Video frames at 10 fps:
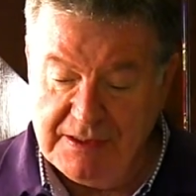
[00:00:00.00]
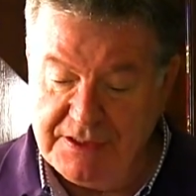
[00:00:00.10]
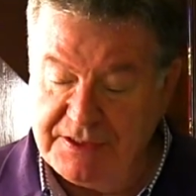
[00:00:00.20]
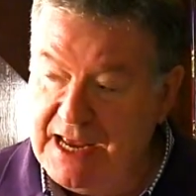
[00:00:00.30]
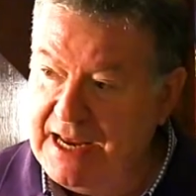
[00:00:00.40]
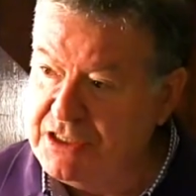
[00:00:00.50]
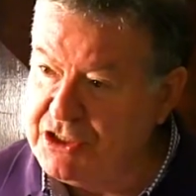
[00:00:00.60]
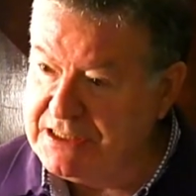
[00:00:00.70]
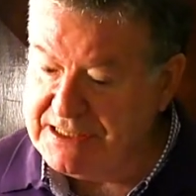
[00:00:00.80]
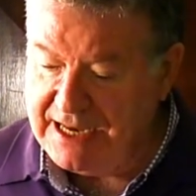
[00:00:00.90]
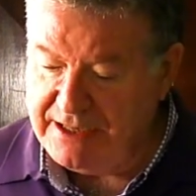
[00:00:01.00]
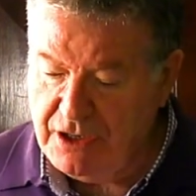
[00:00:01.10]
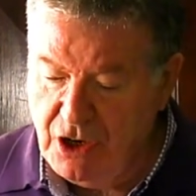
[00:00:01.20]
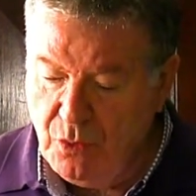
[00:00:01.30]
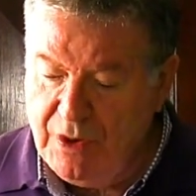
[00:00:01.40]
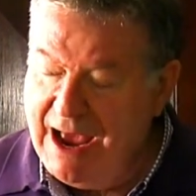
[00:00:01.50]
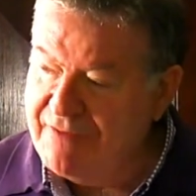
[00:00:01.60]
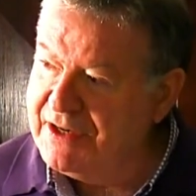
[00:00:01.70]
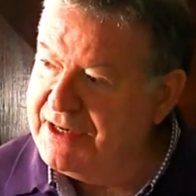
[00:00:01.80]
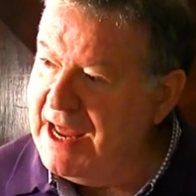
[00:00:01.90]
Today, she said, we
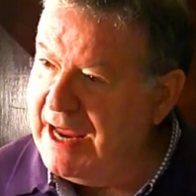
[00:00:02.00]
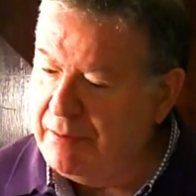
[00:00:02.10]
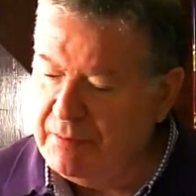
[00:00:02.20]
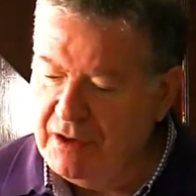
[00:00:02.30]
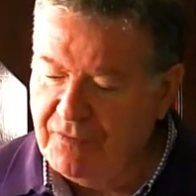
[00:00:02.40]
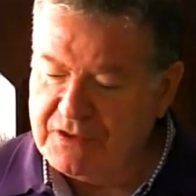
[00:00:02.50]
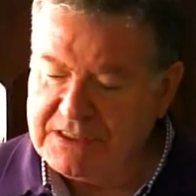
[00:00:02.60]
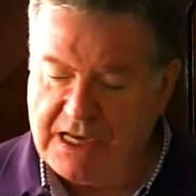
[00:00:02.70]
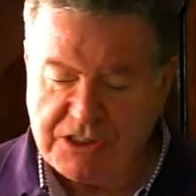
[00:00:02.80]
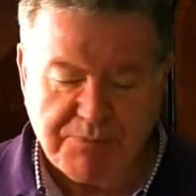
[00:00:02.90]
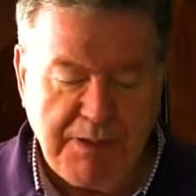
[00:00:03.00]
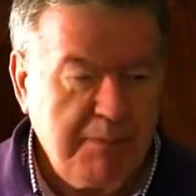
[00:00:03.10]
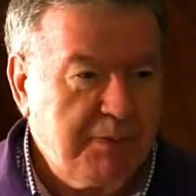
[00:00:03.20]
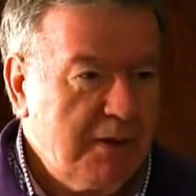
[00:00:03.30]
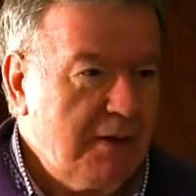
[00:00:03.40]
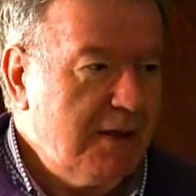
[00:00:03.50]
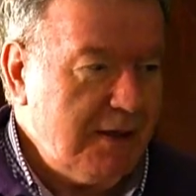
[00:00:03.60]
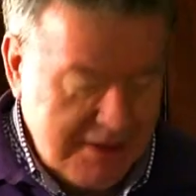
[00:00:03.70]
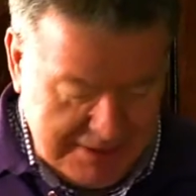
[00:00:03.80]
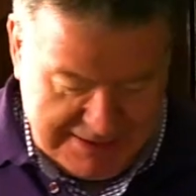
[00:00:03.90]
have a name for such people.
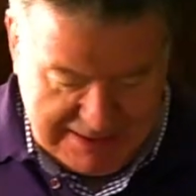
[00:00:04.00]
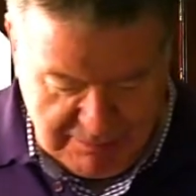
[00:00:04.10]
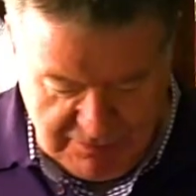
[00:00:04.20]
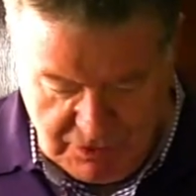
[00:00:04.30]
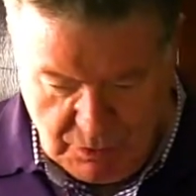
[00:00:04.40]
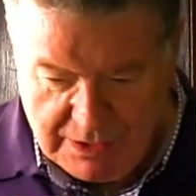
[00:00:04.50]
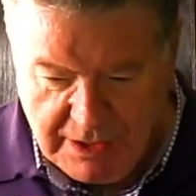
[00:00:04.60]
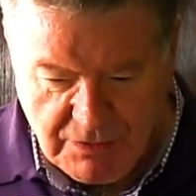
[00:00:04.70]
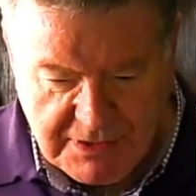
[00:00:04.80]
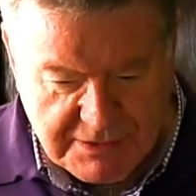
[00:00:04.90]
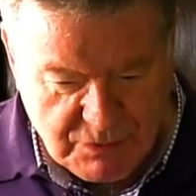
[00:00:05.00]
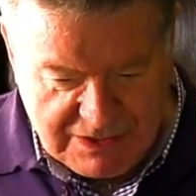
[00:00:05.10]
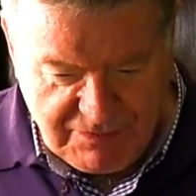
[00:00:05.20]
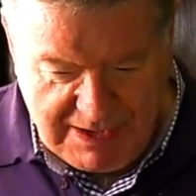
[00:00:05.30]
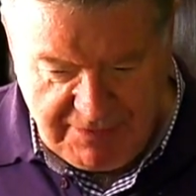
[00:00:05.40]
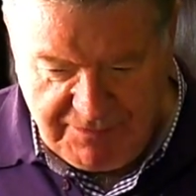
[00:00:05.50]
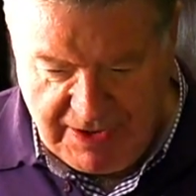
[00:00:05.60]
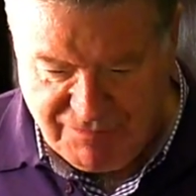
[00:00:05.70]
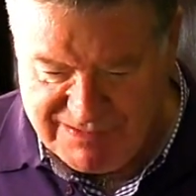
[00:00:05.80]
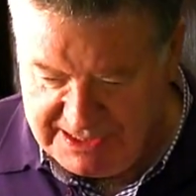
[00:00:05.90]
Some of you will know that one of my
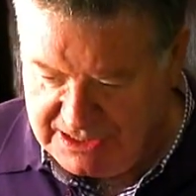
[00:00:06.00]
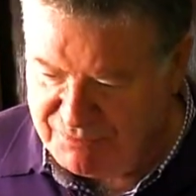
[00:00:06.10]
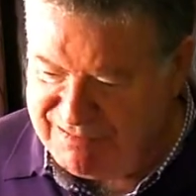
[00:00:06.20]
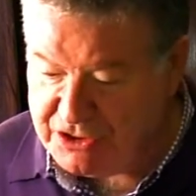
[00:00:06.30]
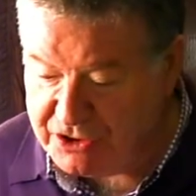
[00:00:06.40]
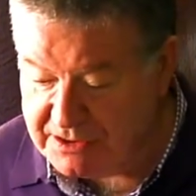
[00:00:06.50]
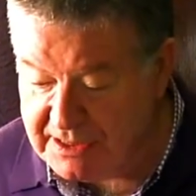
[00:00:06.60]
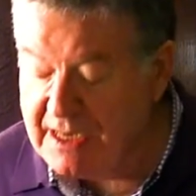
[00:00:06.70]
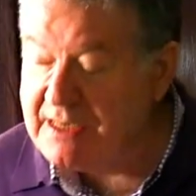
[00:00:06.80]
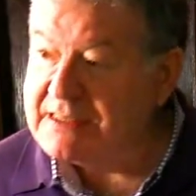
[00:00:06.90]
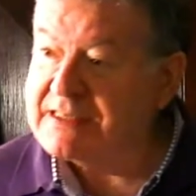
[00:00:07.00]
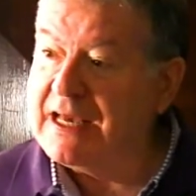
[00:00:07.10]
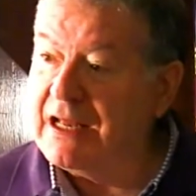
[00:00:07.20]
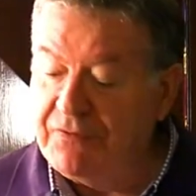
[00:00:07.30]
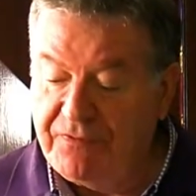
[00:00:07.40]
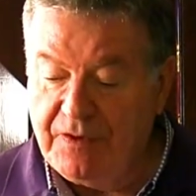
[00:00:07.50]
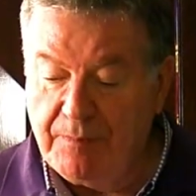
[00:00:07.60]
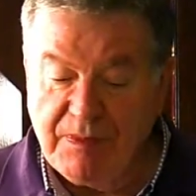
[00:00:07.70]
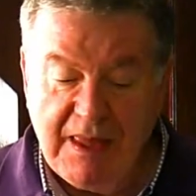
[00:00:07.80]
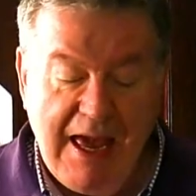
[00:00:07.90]
favorite expressions,
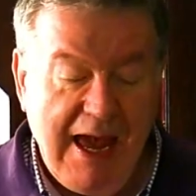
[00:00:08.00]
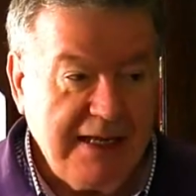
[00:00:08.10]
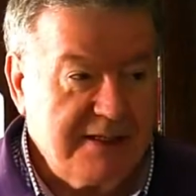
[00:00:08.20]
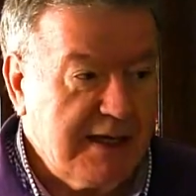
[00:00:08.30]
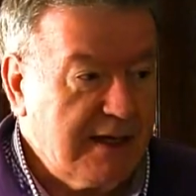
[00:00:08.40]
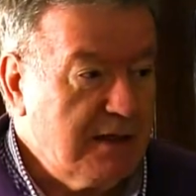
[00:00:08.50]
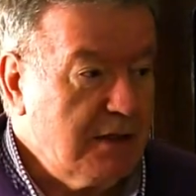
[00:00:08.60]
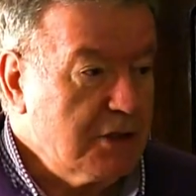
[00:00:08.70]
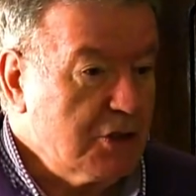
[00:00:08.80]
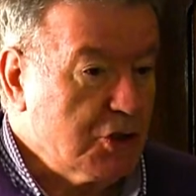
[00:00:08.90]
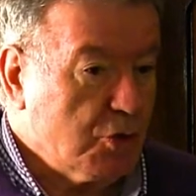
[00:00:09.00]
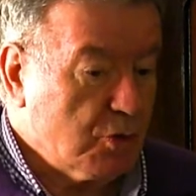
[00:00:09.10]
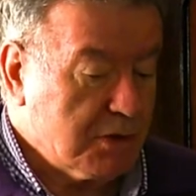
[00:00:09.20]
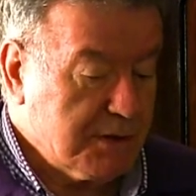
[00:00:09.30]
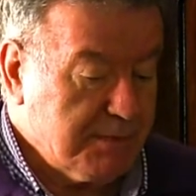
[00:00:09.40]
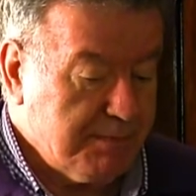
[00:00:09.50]
self-hating Jews.